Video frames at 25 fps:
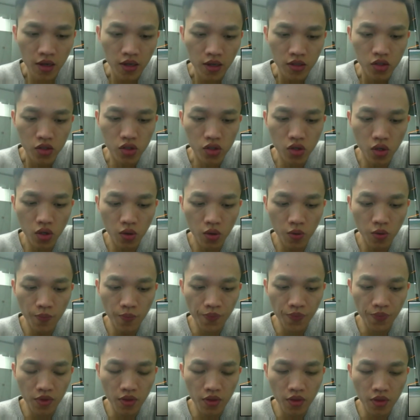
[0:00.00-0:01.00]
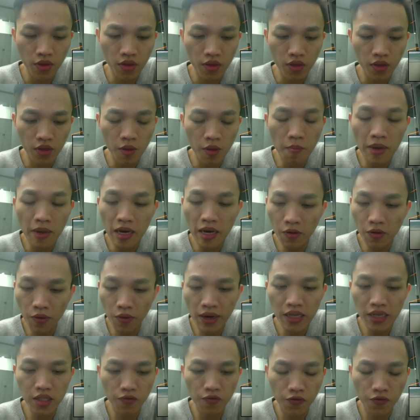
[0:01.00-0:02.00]
So the main
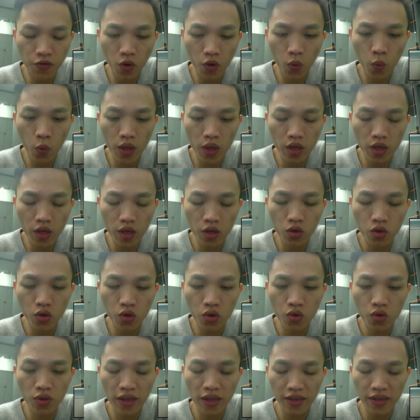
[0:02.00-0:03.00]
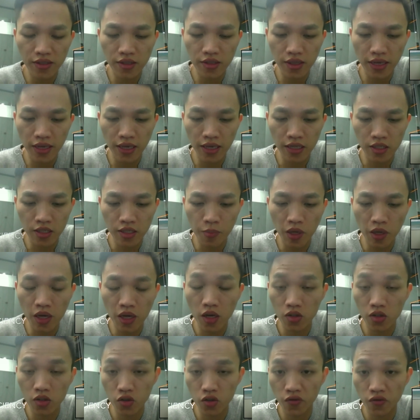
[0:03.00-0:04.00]
reason for we to do this is
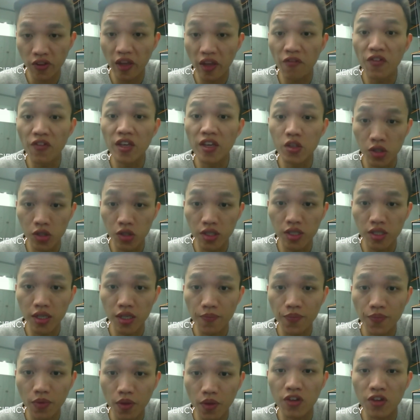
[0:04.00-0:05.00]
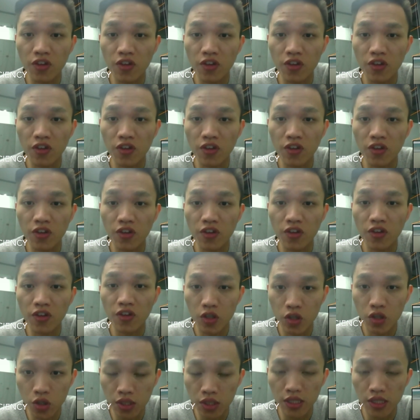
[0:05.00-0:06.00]
because of the efficiency. We need
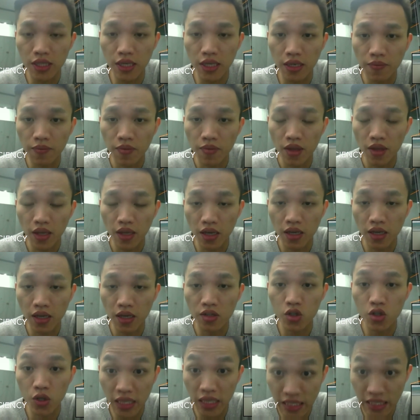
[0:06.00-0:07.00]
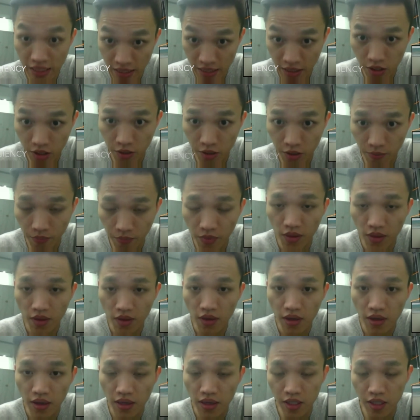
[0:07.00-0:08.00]
efficiency in a trading system,
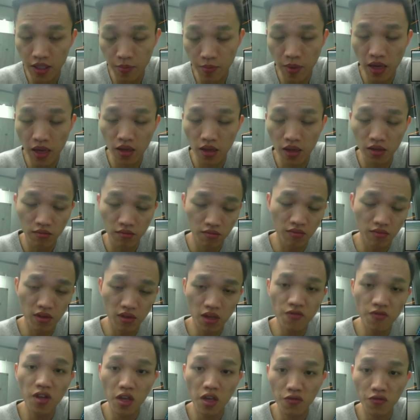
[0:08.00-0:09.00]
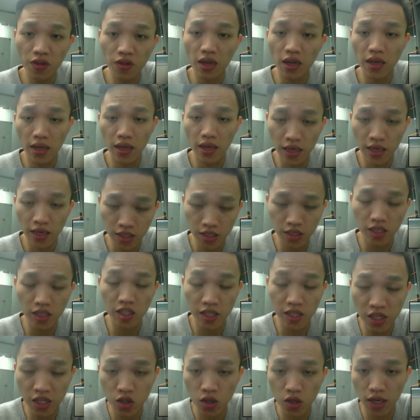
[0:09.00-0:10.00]
even if it's
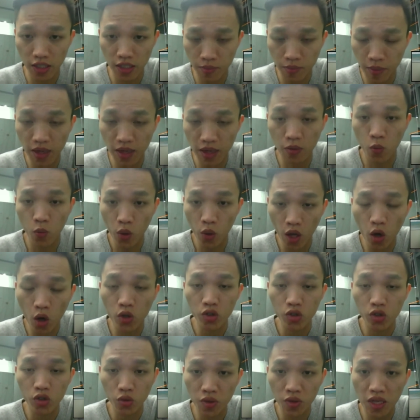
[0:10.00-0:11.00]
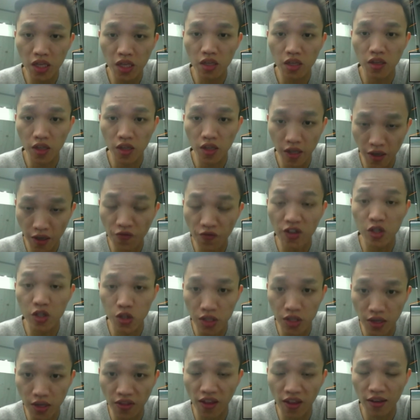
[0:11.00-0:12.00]
decentralized, but we also need the
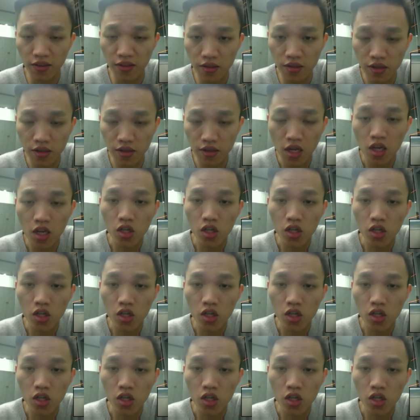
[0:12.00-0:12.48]
efficiency things.